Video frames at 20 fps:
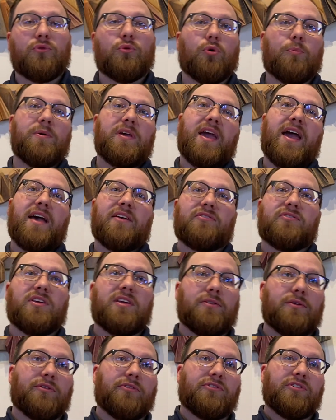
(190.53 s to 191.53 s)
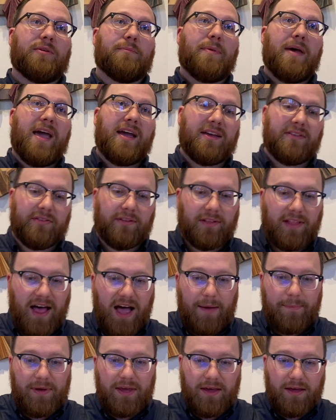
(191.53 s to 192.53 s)
you will be asked to either sit back in the
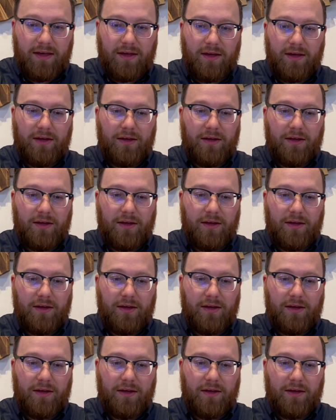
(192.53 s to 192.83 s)
lobby